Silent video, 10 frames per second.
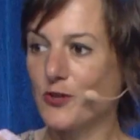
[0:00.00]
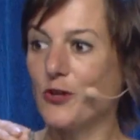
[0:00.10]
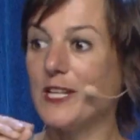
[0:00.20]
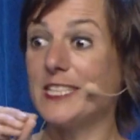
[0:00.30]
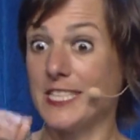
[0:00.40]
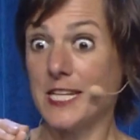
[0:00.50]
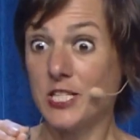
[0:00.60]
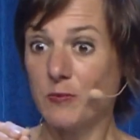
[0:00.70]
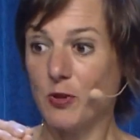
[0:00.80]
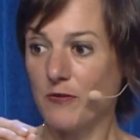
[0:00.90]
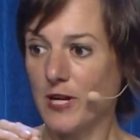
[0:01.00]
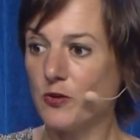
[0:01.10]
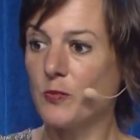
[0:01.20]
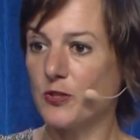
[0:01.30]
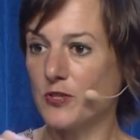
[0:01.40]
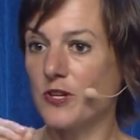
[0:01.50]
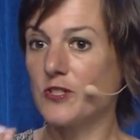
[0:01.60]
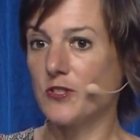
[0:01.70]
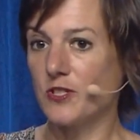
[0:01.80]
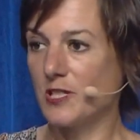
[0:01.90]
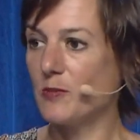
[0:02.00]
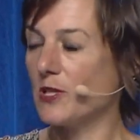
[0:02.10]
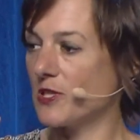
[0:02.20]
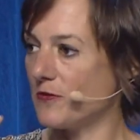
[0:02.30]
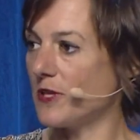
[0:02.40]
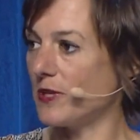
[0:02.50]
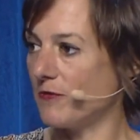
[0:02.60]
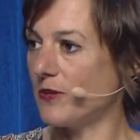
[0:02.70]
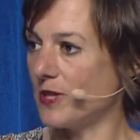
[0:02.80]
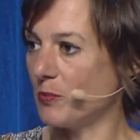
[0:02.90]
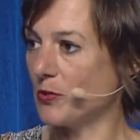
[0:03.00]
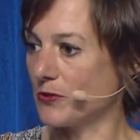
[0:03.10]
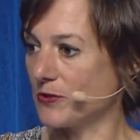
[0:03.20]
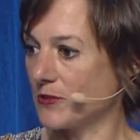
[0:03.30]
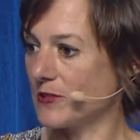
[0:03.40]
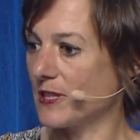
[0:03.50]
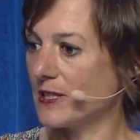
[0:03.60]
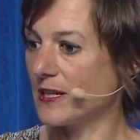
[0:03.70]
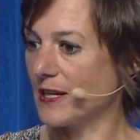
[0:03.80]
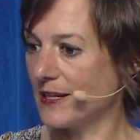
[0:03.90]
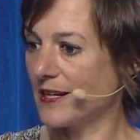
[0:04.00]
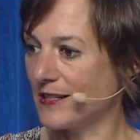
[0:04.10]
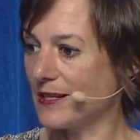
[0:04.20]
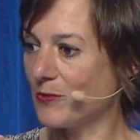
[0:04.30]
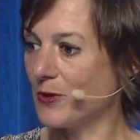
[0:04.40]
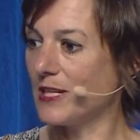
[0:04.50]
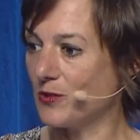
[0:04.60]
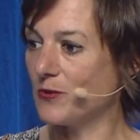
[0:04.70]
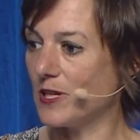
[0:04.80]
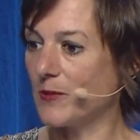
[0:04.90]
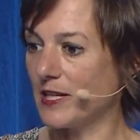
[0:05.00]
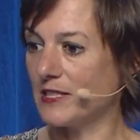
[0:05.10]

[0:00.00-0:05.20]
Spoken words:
only tangible value, but intangible is very, very important, and we need to keep that